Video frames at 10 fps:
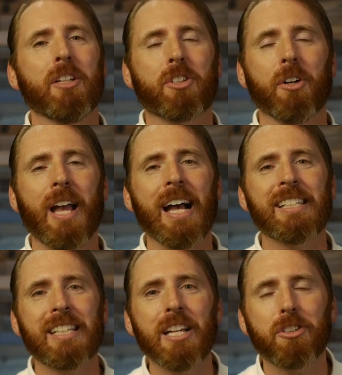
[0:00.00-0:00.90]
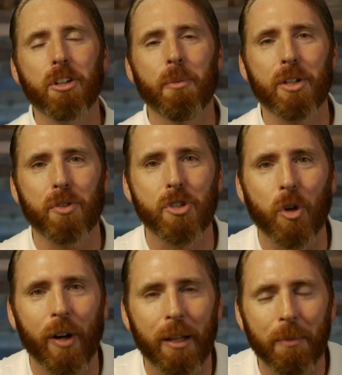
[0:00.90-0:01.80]
So guys, thanks so much for
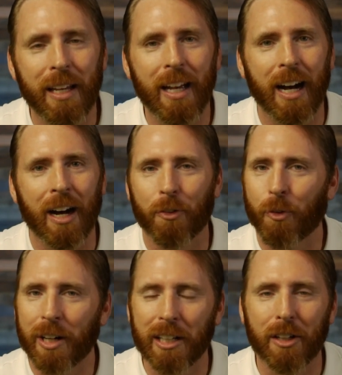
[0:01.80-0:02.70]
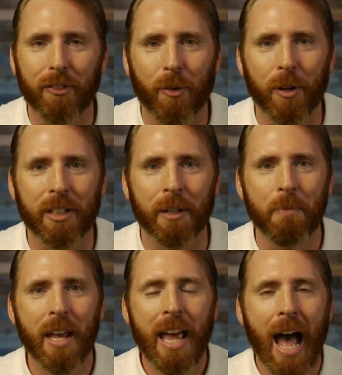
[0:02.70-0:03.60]
joining me. Really look forward to
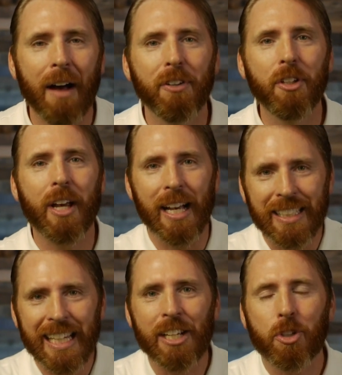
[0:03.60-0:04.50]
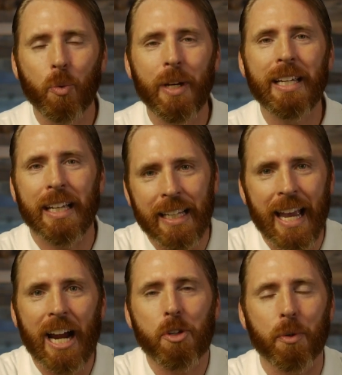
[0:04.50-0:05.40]
having you guys each week
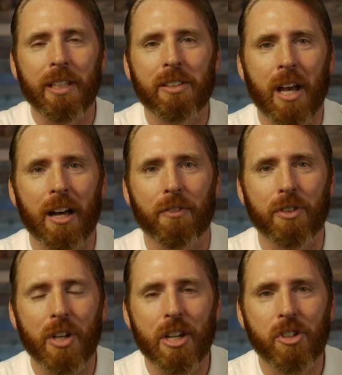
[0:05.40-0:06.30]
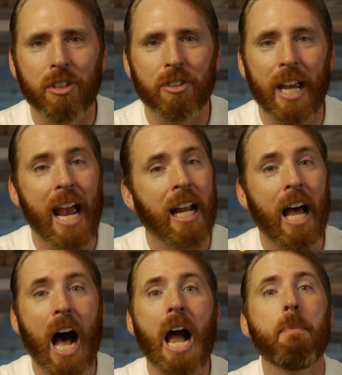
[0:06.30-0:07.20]
engage with these conversations,
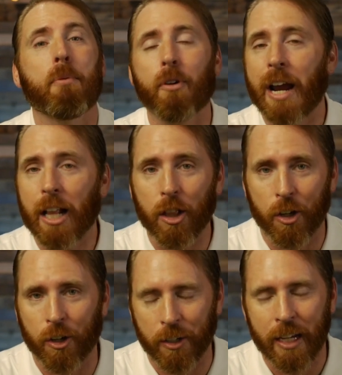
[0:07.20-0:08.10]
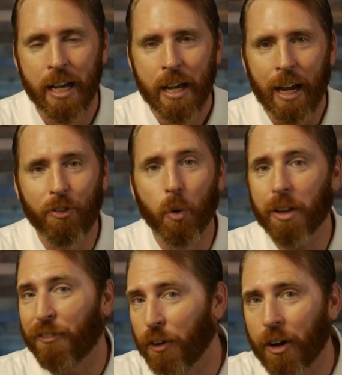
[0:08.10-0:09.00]
and I pray learn. If you
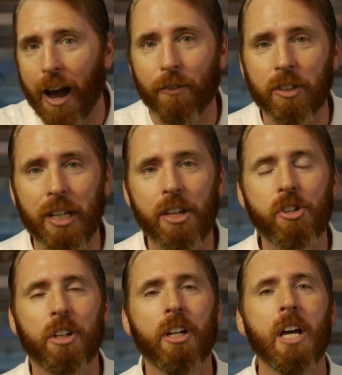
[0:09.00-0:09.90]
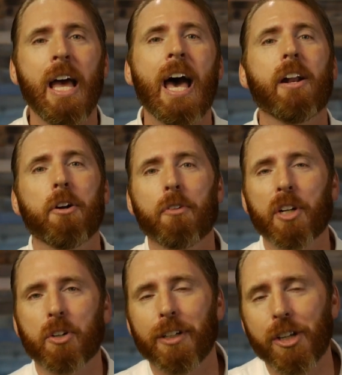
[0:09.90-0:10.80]
want the full conversation, head on over
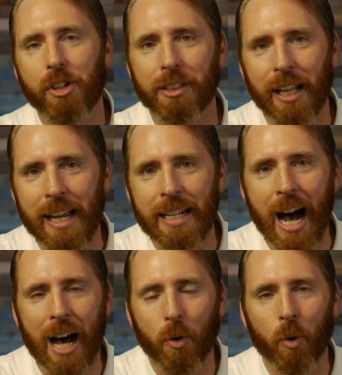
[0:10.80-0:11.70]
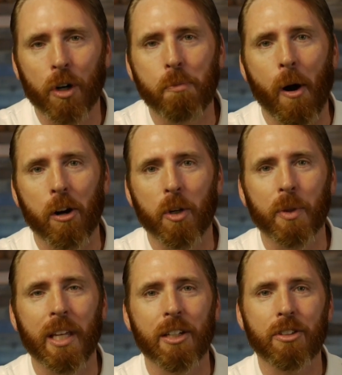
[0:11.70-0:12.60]
to creationtoday.org, partner
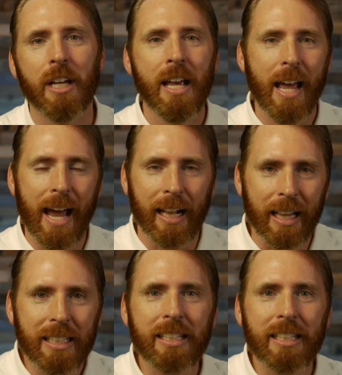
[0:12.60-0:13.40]
with us, and